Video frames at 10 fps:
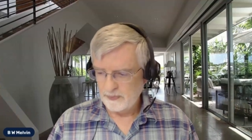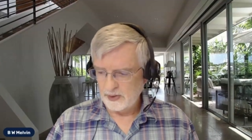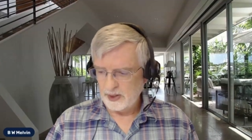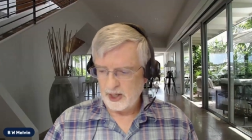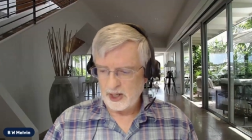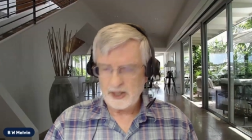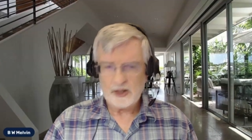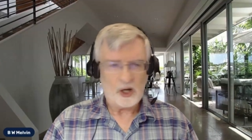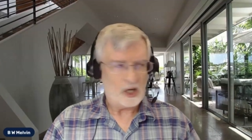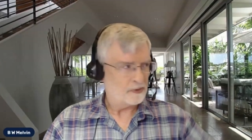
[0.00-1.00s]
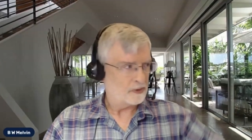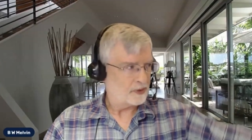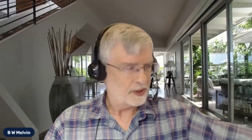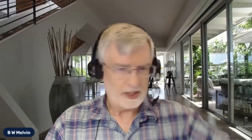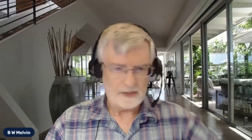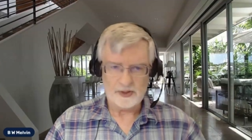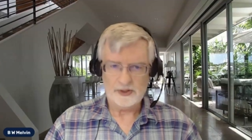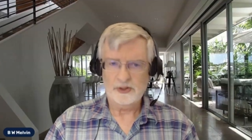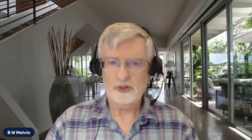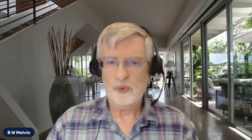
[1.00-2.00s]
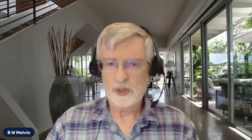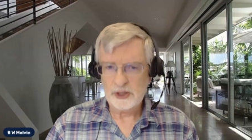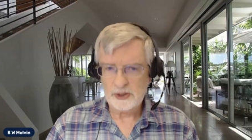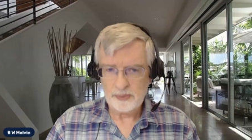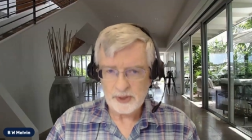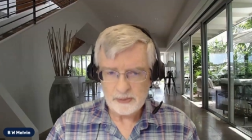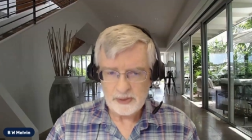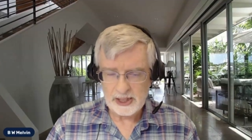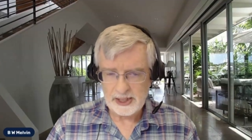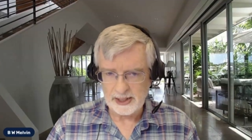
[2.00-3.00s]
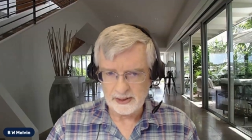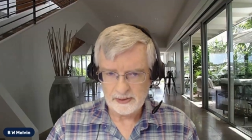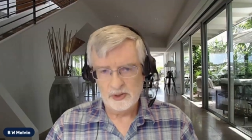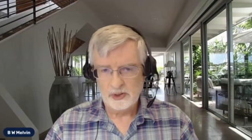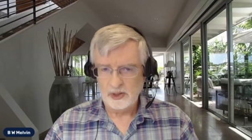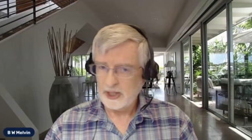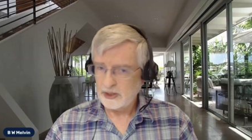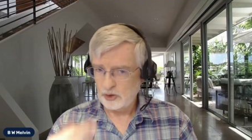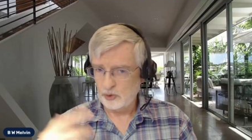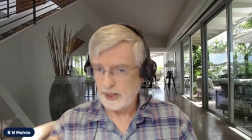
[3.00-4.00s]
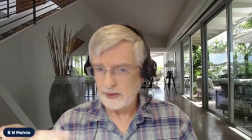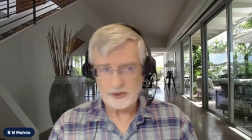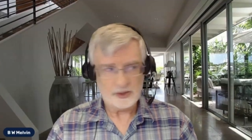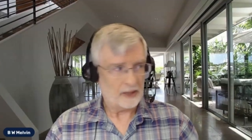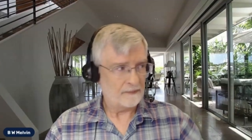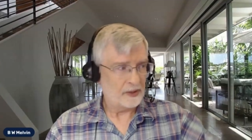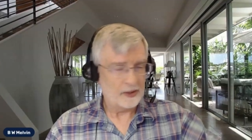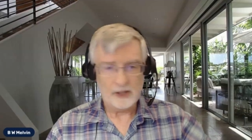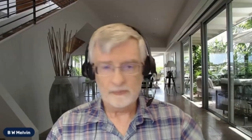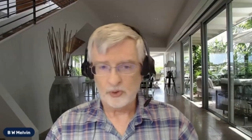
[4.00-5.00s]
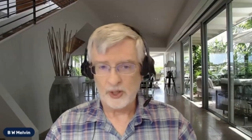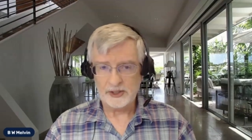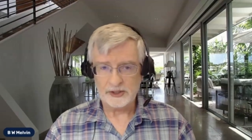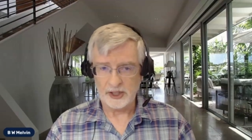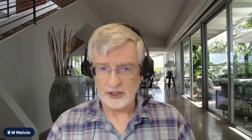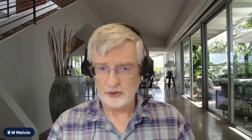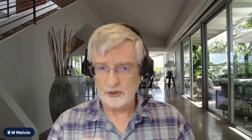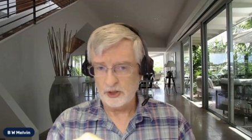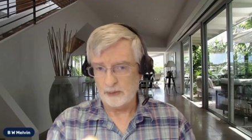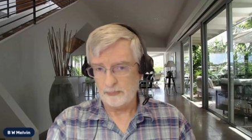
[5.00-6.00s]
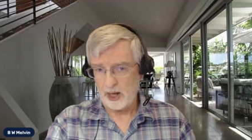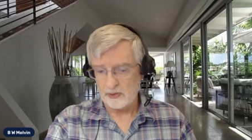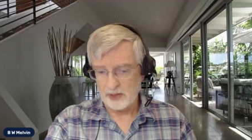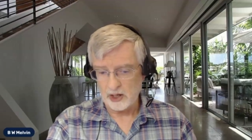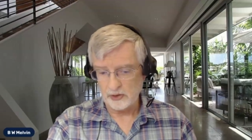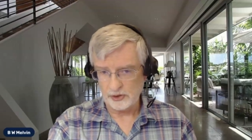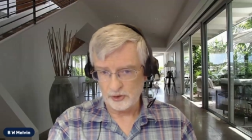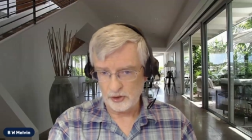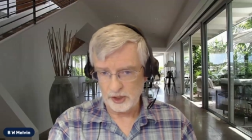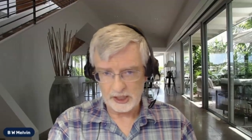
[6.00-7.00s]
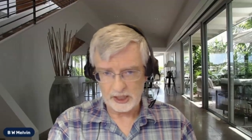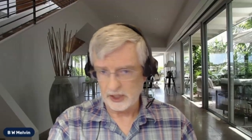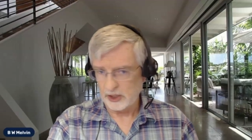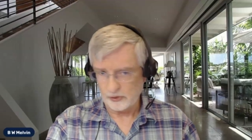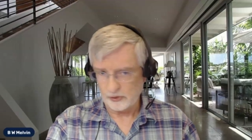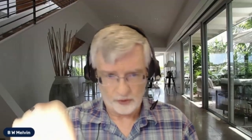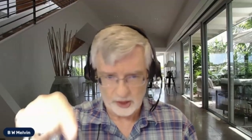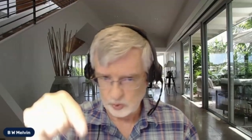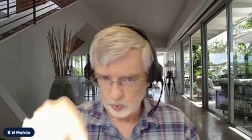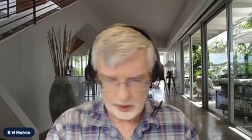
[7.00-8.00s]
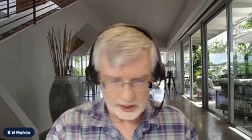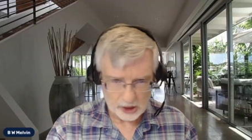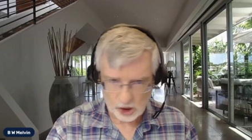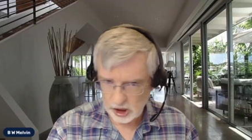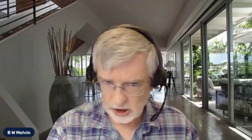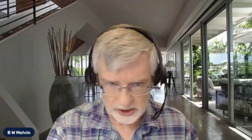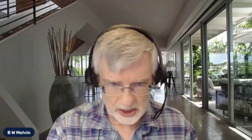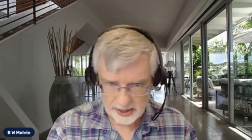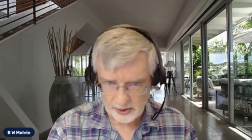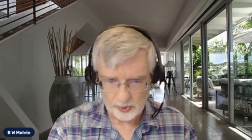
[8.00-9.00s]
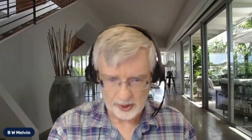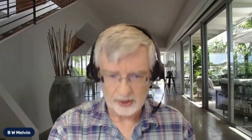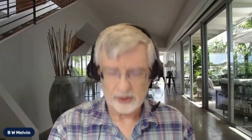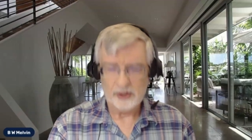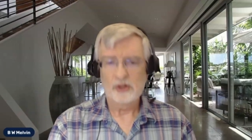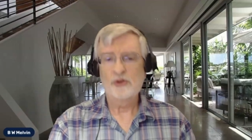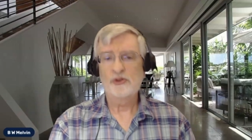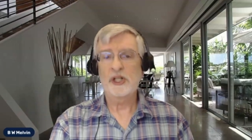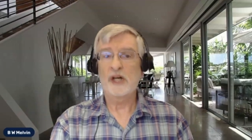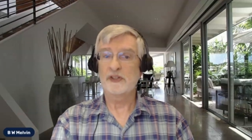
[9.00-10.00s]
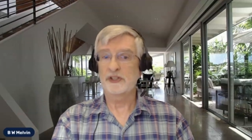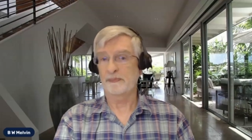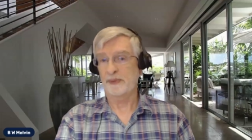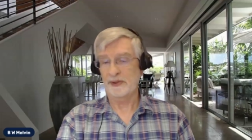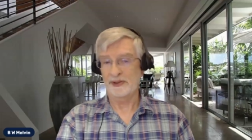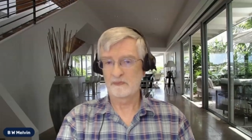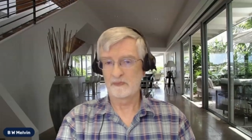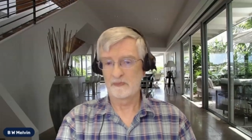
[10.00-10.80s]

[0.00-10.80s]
and I can offer forgiveness to the ones putting me to death. That's greater love than them trying to say, you're going to bow down to your knee to this way or it's the highway. Whose love is superior?